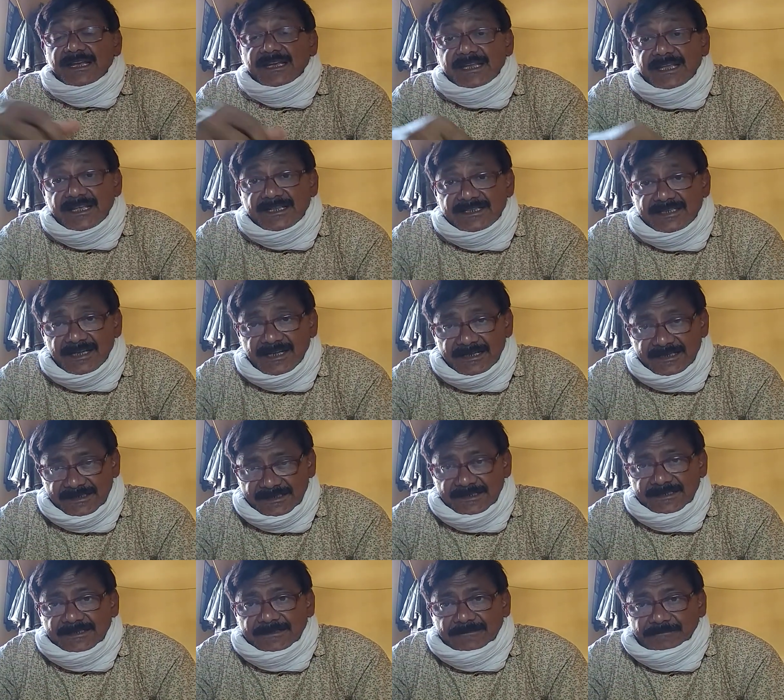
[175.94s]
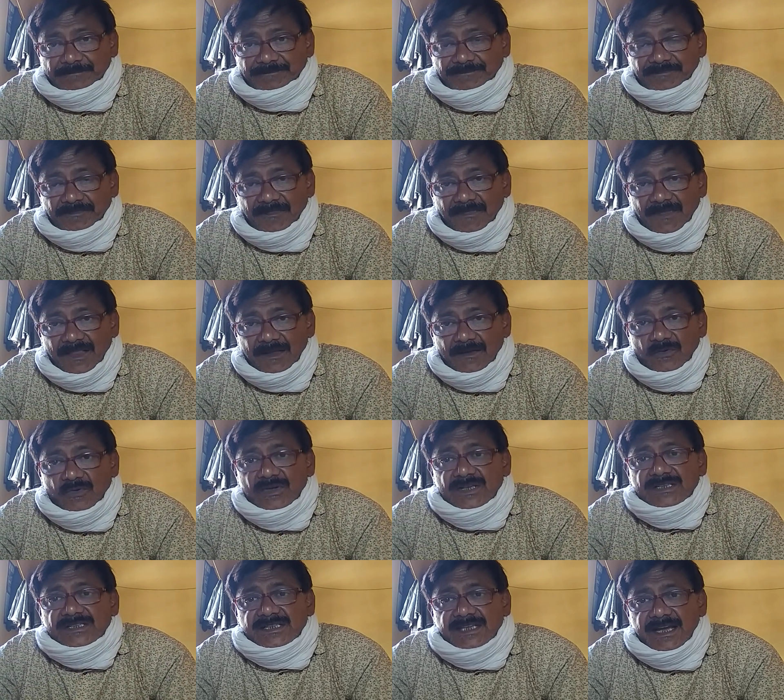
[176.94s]
creatures who
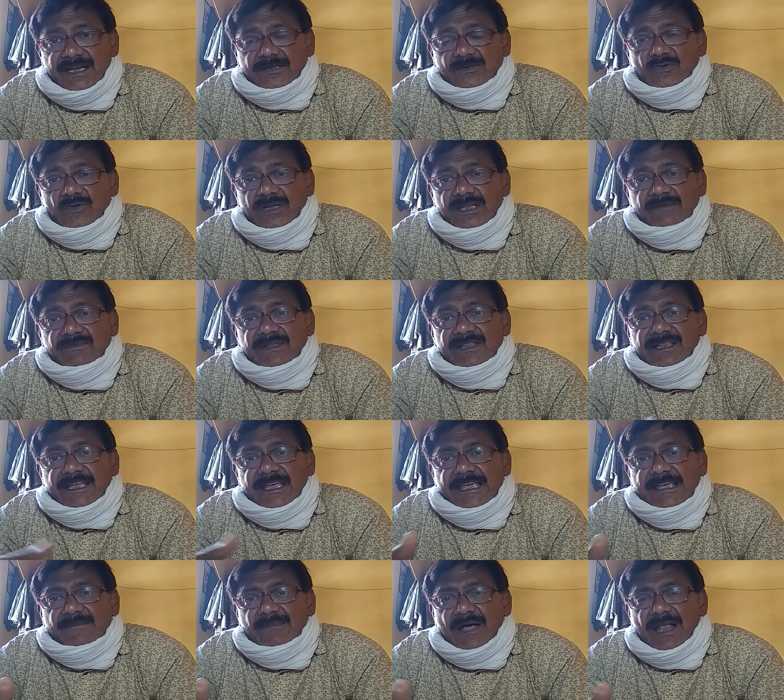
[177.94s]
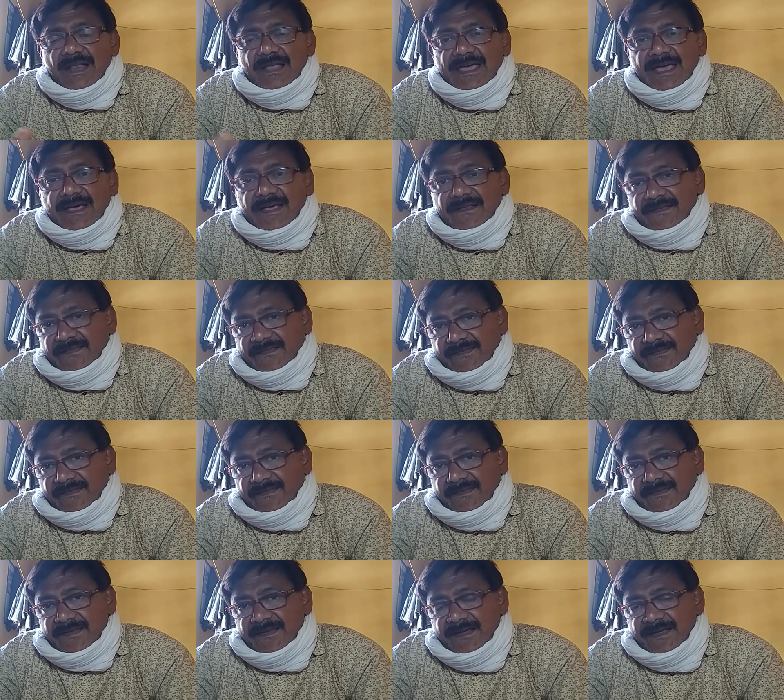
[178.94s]
is said to live in the
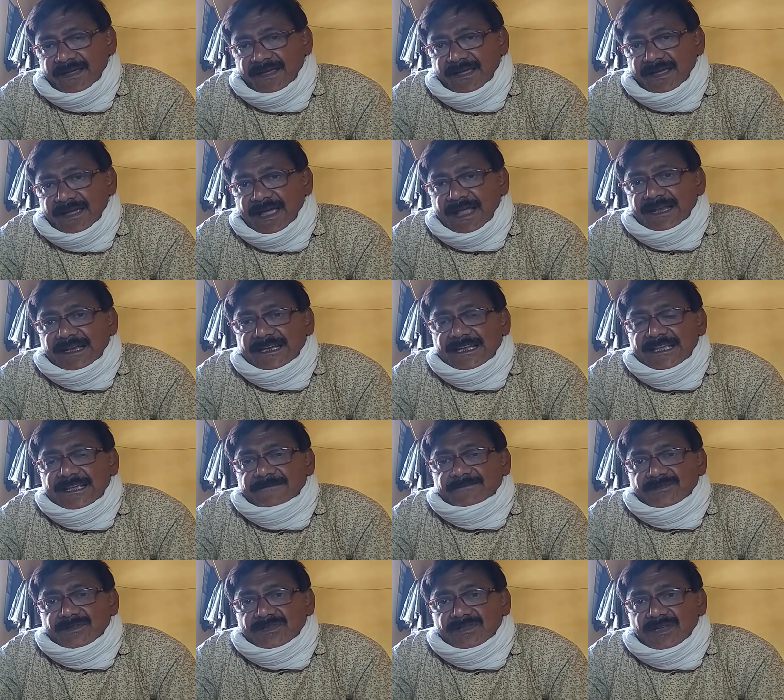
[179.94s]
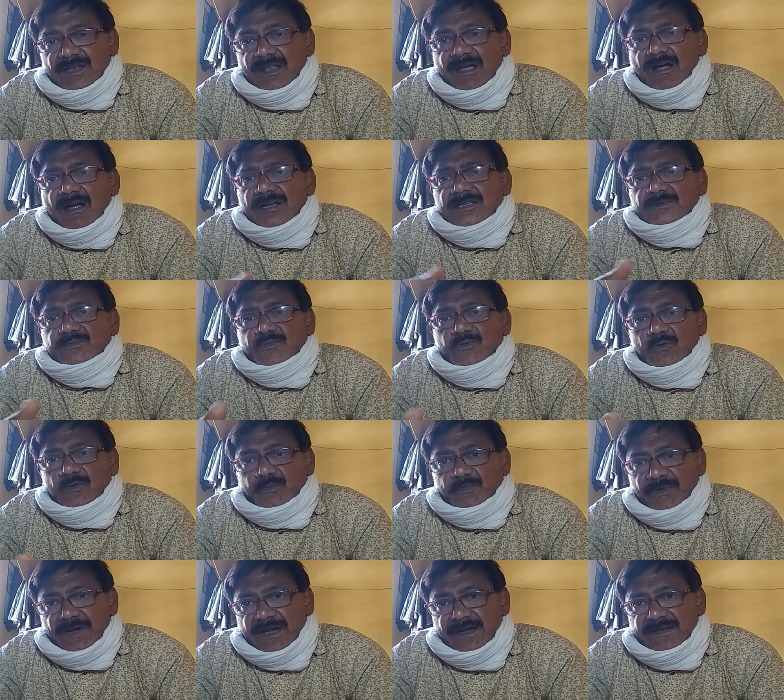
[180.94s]
Himalayas and leaves large
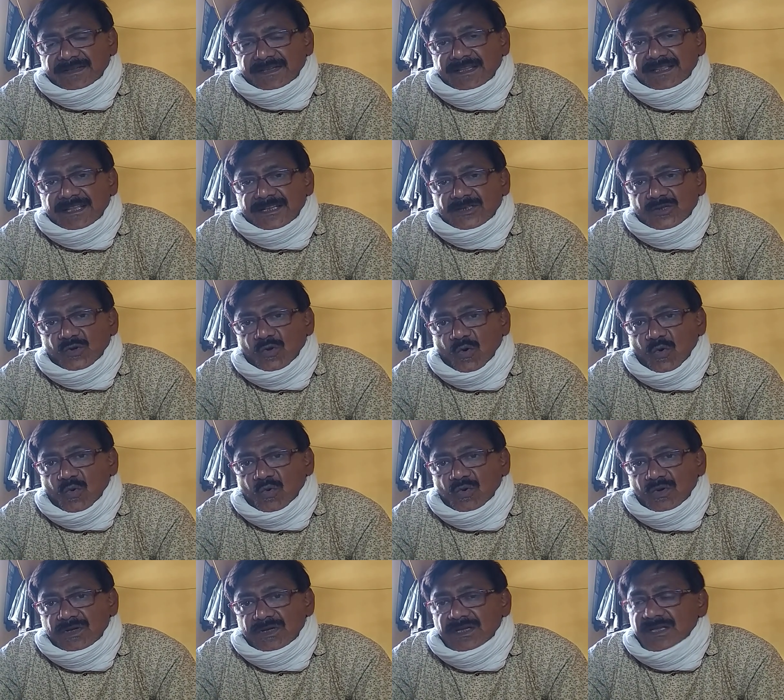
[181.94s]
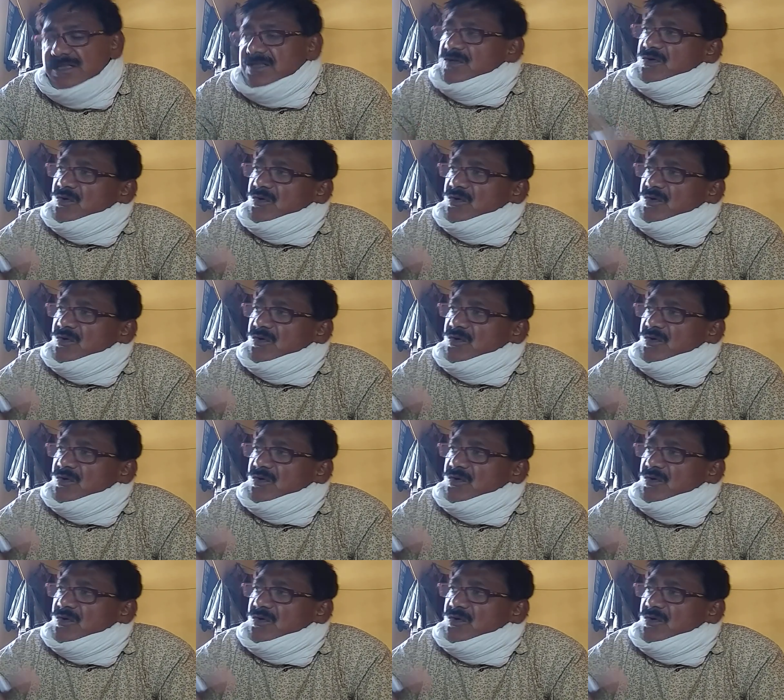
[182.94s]
footprints in the snow, is